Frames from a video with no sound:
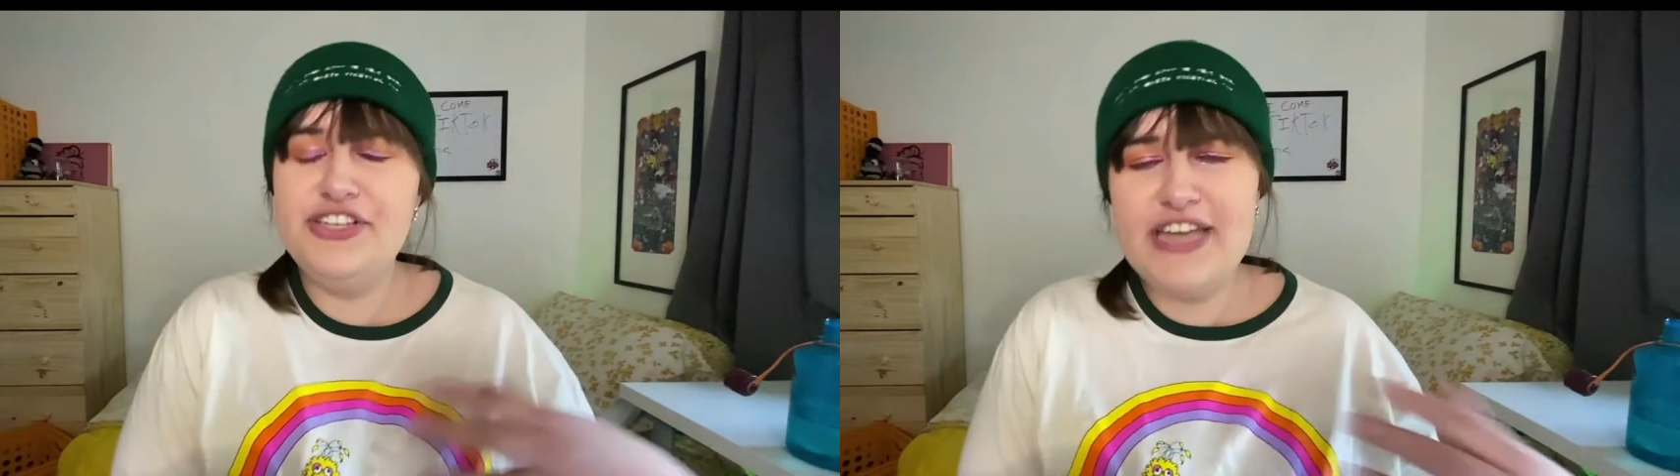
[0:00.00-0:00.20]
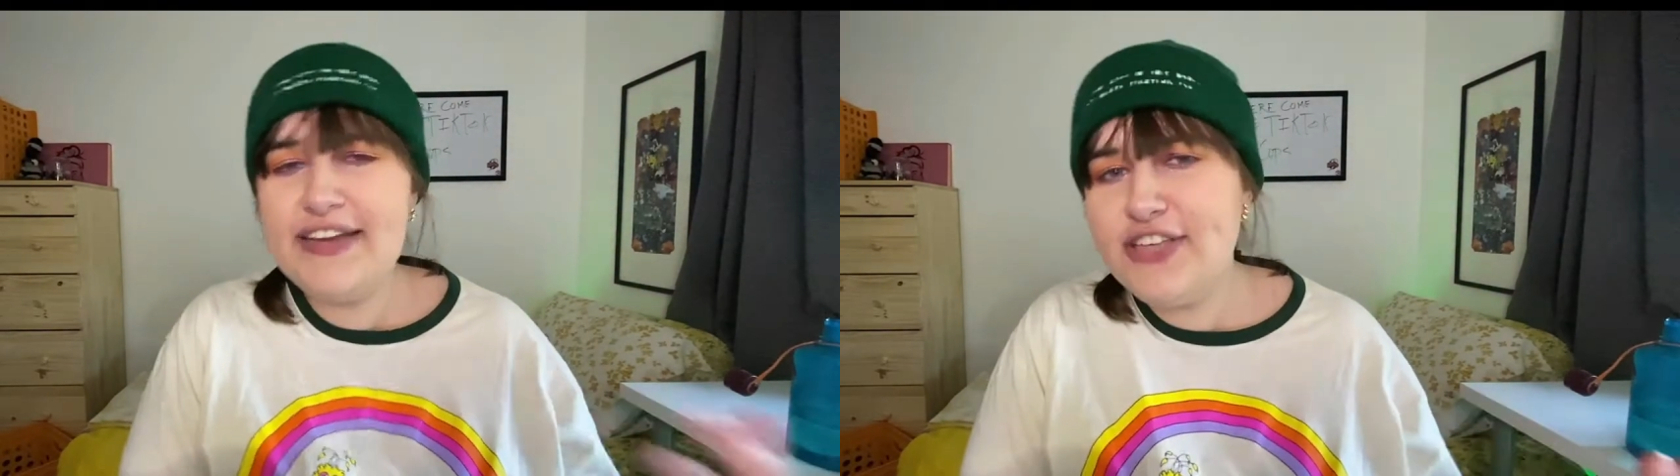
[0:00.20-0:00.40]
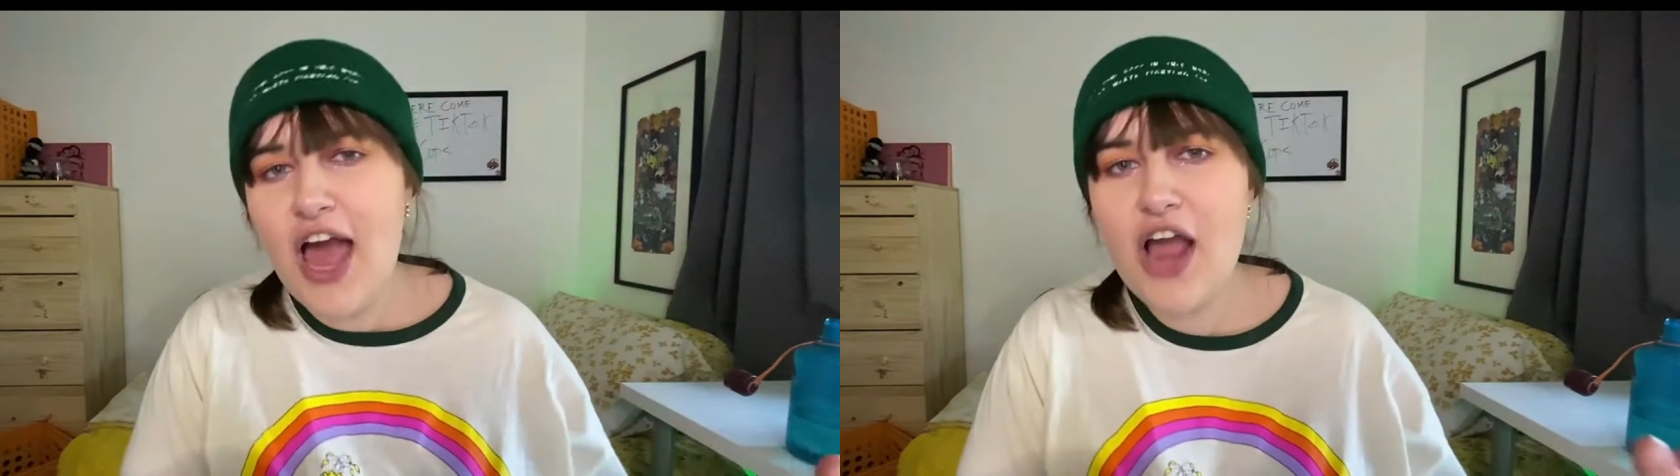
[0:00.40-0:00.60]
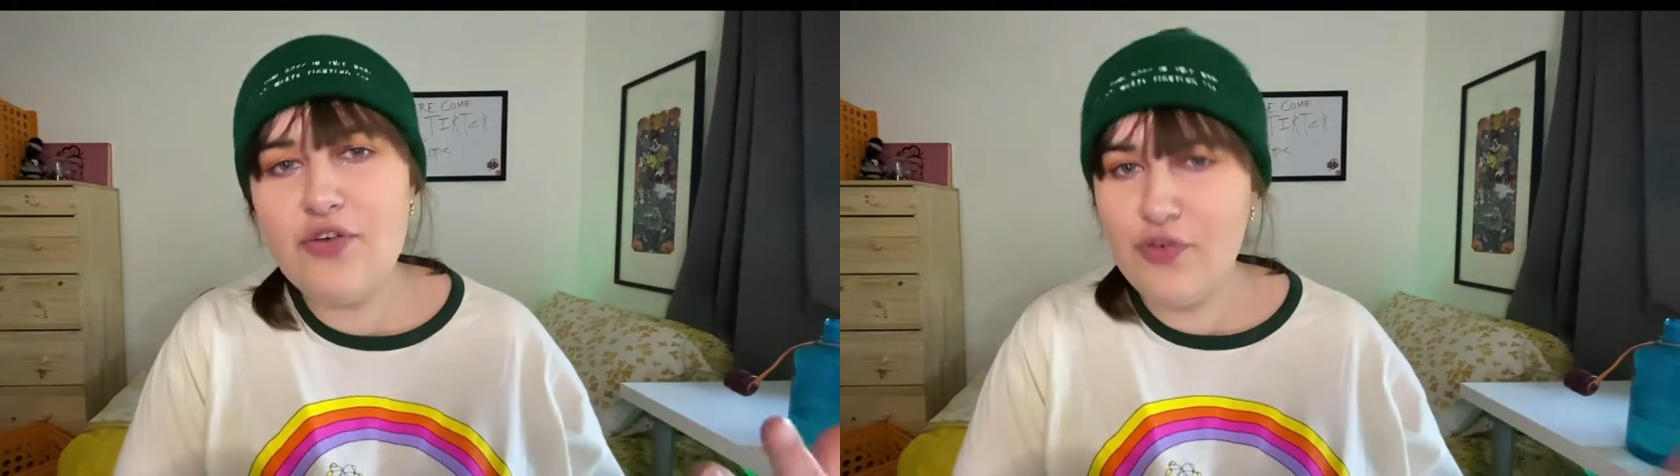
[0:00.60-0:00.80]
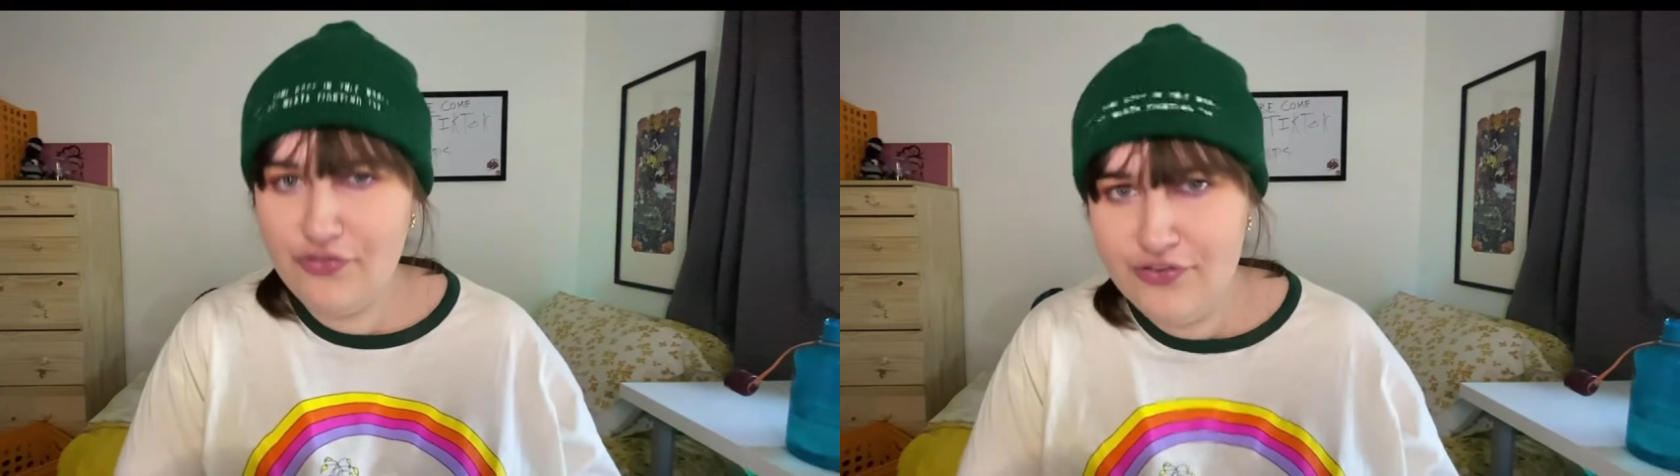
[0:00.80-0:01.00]

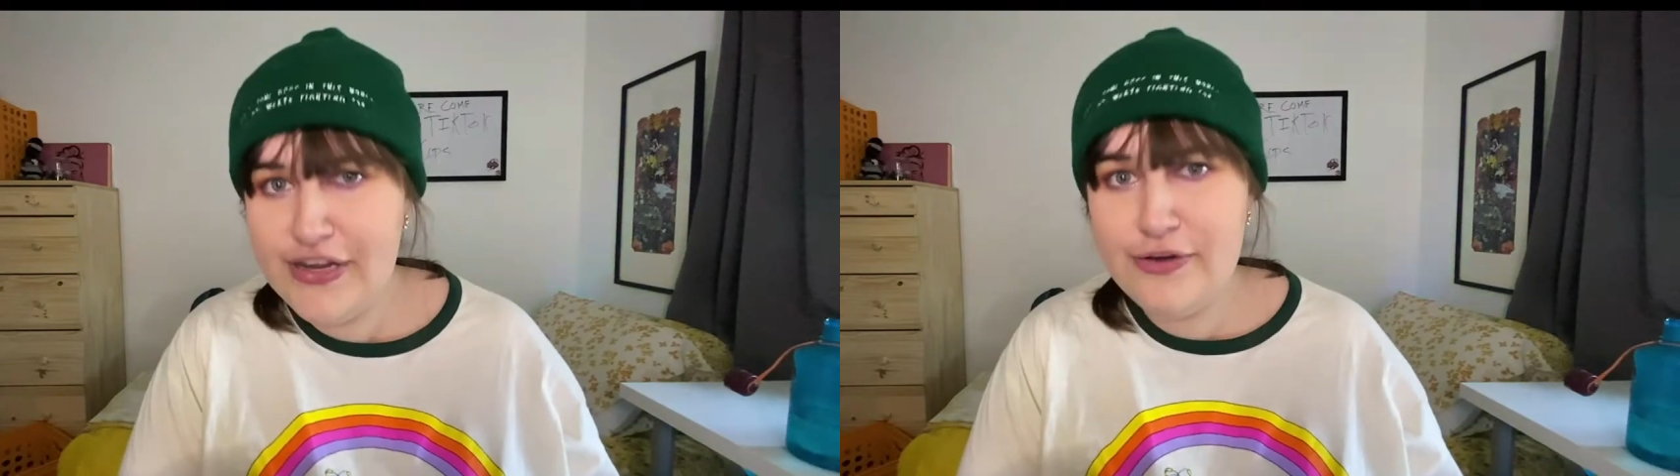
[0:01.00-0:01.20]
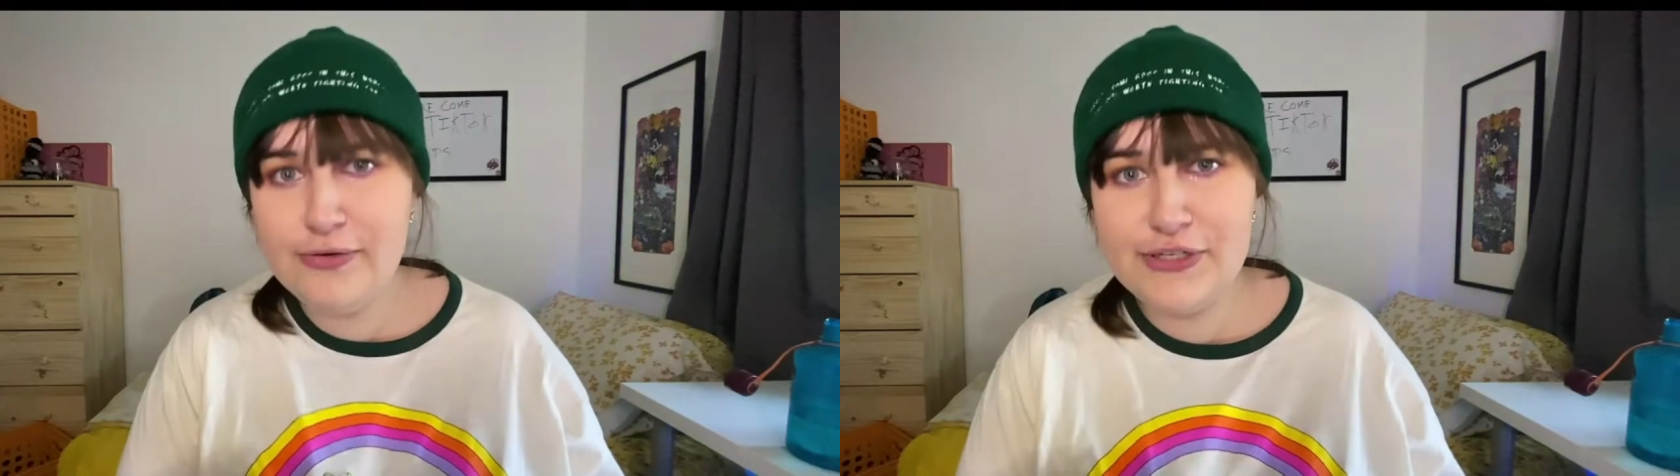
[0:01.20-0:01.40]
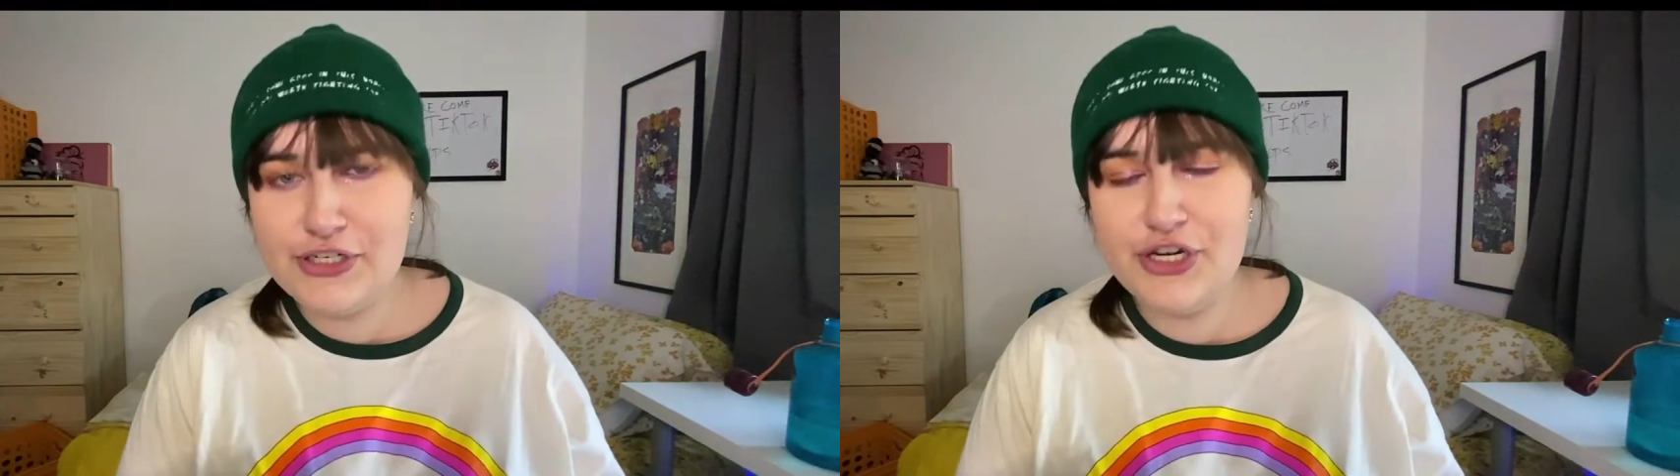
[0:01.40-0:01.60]
TikTok refused